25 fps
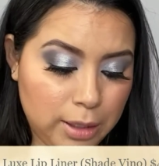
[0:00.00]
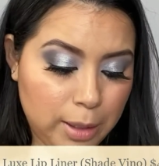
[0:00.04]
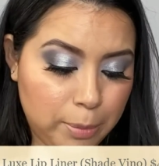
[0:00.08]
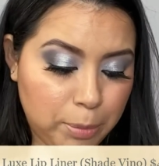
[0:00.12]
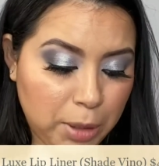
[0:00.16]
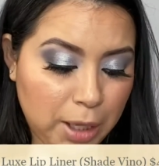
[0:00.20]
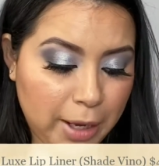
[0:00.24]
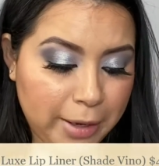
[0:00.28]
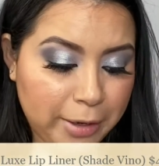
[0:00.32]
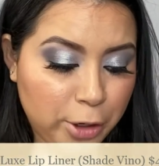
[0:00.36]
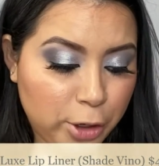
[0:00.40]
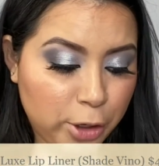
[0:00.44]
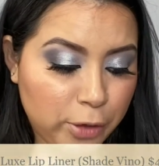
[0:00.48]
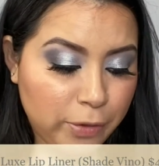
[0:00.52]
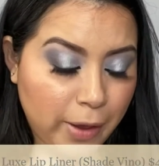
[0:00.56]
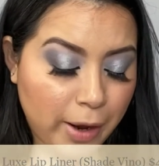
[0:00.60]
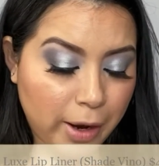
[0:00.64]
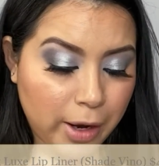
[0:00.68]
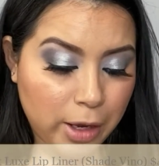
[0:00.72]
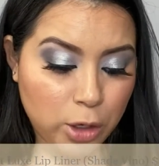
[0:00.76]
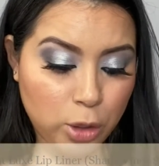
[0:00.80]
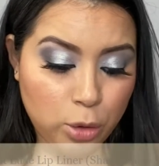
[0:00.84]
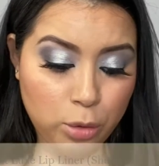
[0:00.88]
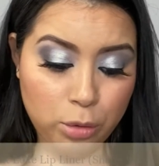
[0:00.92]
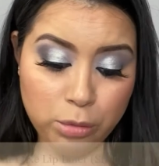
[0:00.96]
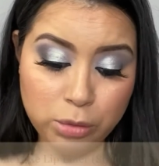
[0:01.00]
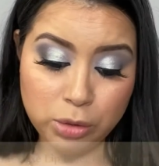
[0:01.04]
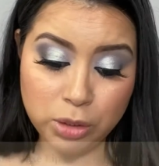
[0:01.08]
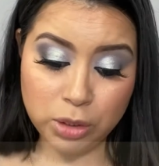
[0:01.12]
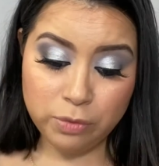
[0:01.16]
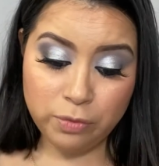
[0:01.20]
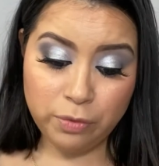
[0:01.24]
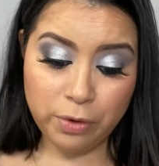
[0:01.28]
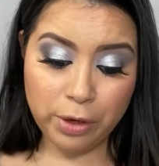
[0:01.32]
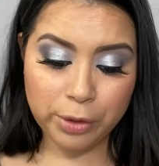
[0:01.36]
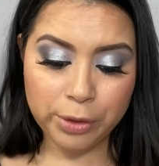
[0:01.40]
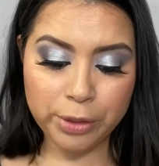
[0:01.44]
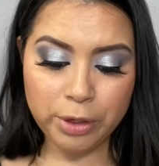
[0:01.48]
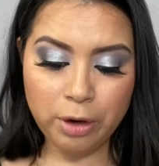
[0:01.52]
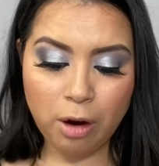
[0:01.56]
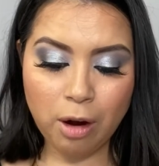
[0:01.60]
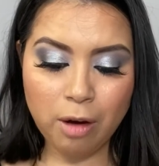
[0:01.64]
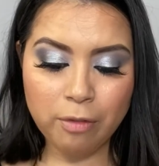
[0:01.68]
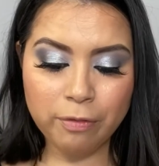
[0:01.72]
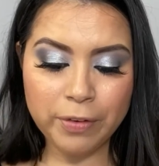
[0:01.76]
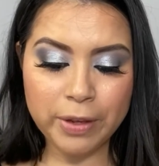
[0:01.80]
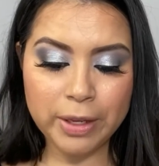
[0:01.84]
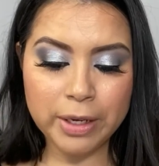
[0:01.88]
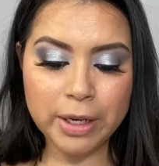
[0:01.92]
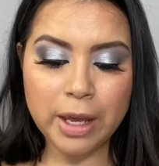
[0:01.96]
liner that I use very
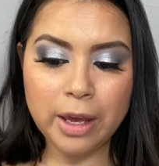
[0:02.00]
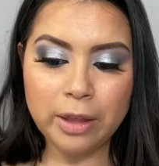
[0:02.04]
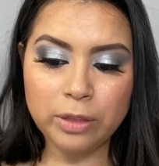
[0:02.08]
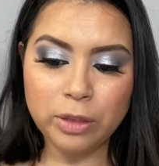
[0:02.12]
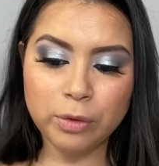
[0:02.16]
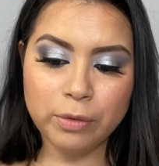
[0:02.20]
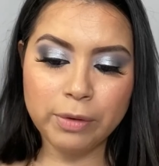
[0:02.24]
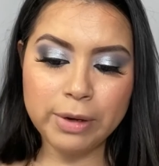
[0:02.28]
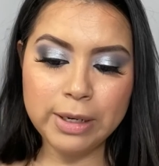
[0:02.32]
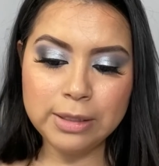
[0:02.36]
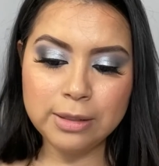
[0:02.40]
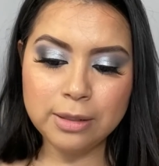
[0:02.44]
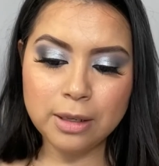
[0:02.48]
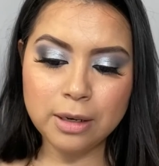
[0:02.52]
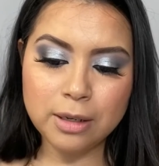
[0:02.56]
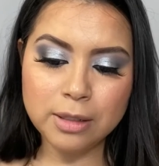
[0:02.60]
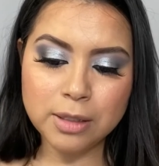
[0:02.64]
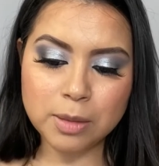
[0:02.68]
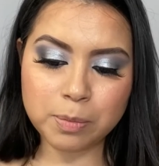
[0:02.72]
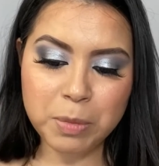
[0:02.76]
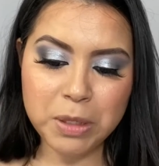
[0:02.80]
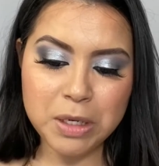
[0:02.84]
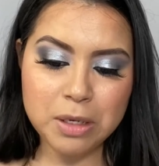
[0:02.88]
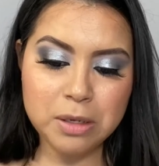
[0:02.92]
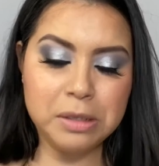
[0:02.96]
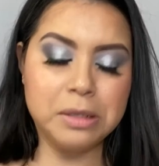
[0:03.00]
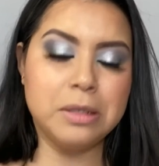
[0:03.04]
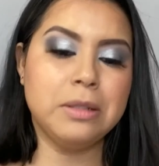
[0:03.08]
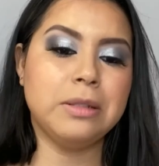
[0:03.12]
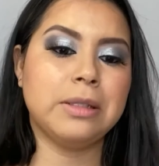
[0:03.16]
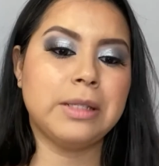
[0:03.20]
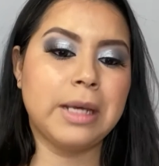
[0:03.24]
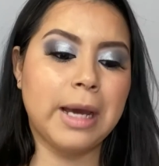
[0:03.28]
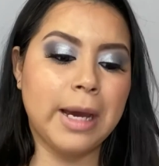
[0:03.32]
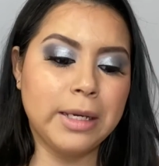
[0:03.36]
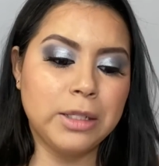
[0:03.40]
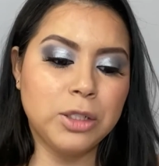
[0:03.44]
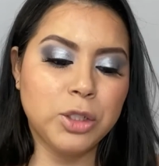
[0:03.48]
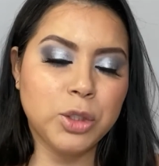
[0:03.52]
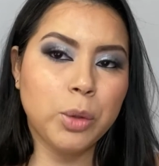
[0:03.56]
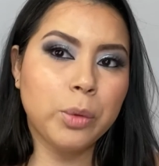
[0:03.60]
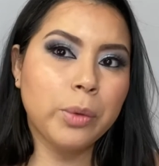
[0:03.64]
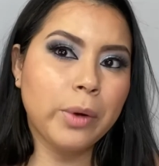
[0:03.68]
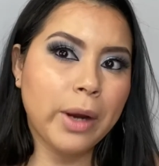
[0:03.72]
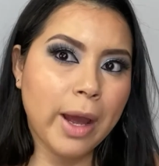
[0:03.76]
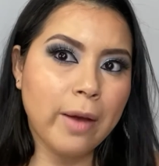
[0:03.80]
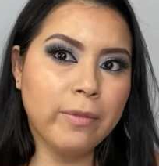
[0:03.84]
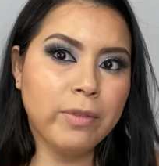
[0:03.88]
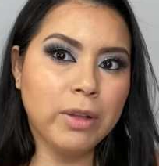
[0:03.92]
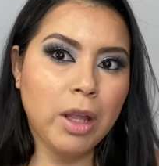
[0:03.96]
often, and the reason is because I don't
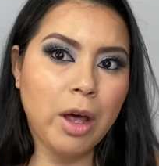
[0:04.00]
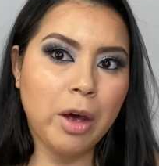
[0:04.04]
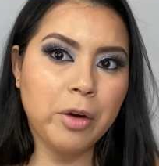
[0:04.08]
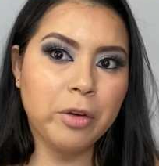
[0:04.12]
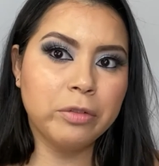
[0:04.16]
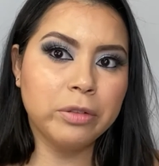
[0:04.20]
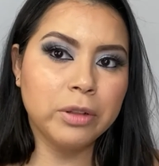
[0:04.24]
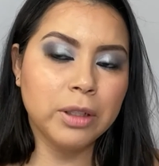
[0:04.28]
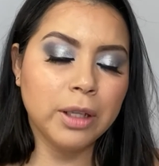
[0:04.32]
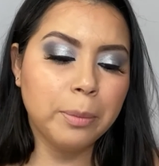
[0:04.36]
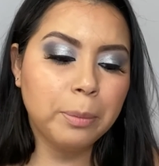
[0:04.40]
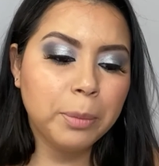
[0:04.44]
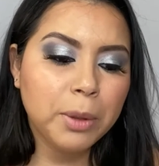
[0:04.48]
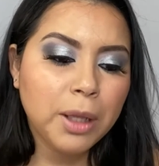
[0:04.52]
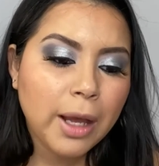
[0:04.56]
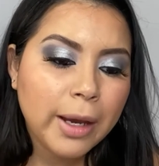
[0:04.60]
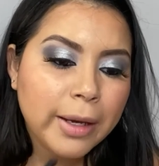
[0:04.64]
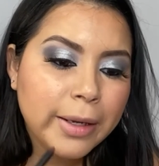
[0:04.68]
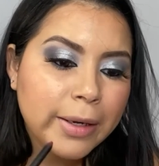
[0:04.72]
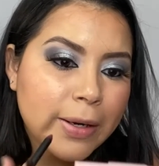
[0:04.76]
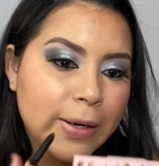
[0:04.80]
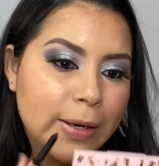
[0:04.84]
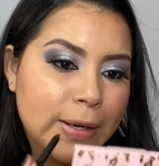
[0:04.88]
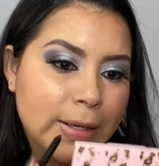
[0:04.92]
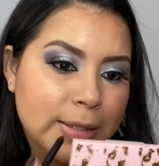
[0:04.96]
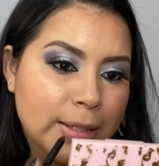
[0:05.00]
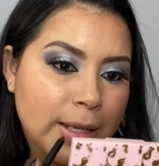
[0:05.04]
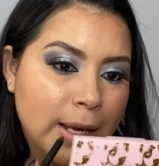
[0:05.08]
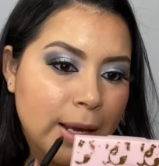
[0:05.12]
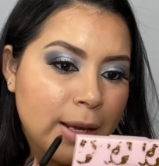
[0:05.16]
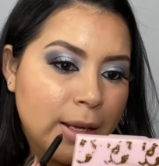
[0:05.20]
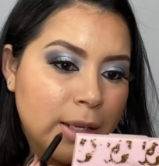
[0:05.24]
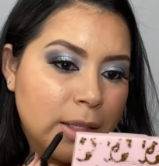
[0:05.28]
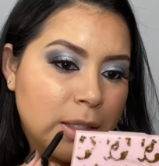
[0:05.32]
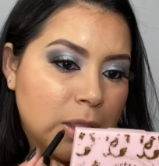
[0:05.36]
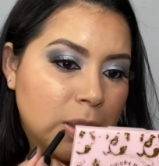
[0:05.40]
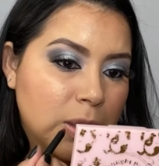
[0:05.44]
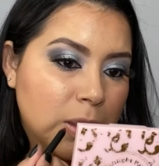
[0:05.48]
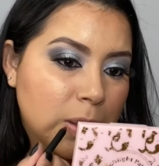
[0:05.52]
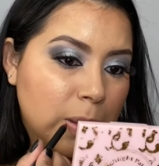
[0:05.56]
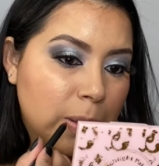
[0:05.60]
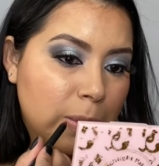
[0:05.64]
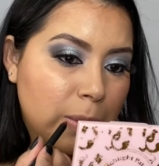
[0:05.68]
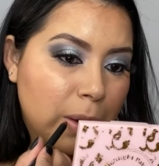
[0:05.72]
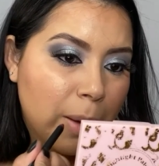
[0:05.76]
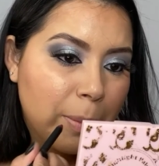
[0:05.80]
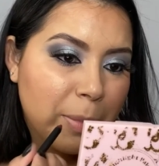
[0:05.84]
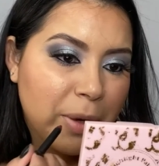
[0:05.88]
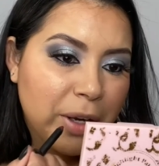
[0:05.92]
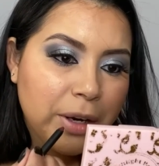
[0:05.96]
have a lot of lip liners. So
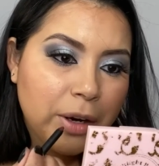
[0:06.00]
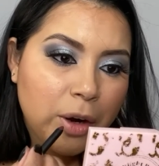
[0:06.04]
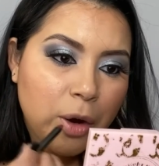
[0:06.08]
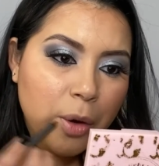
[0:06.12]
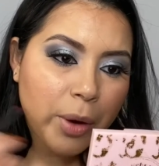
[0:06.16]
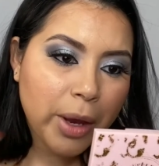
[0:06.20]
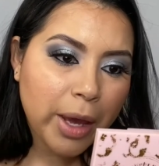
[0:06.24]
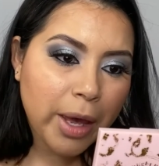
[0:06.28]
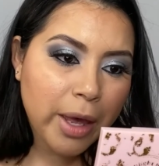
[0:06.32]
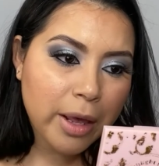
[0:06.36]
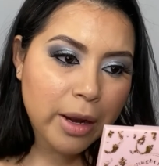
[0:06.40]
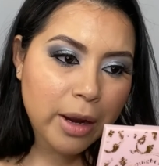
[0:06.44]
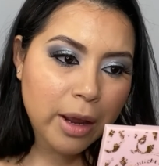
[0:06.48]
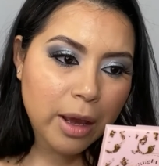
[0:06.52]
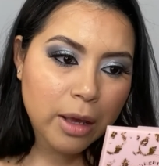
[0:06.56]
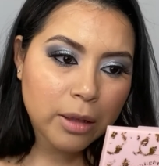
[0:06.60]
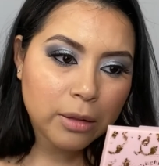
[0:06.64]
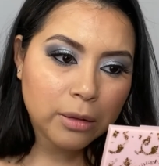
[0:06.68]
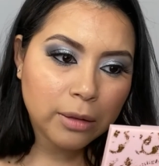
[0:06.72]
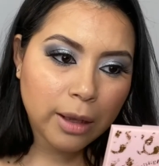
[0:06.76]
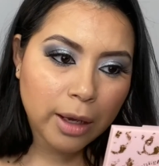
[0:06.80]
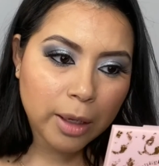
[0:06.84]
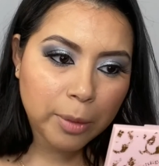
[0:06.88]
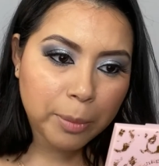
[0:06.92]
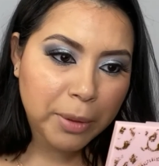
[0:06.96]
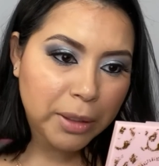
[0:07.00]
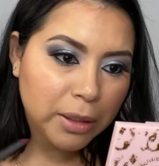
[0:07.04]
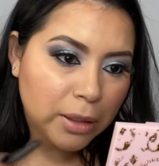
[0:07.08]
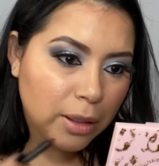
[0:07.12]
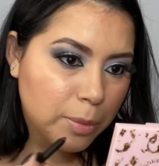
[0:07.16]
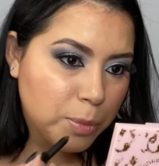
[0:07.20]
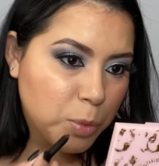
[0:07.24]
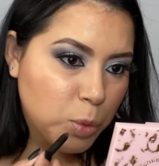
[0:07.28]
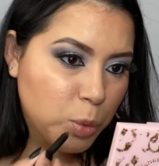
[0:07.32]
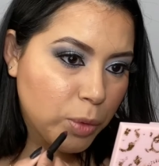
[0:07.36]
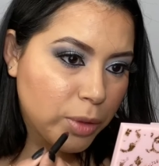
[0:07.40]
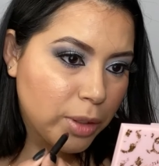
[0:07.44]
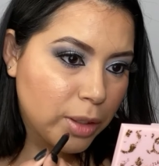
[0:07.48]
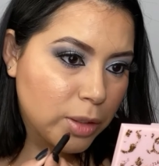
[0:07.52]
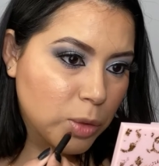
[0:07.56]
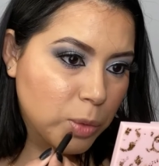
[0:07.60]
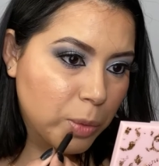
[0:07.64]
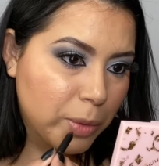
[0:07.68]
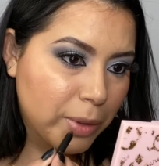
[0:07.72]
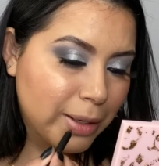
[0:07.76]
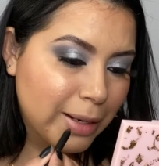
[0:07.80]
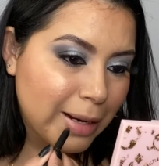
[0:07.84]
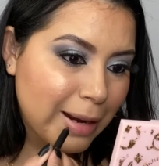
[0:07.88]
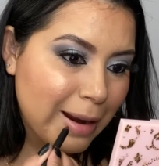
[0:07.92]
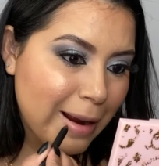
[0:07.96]
I'm gonna go ahead and line my lips with this
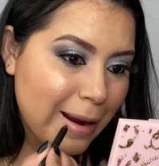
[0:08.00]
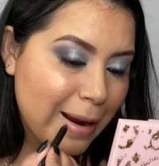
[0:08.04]
one.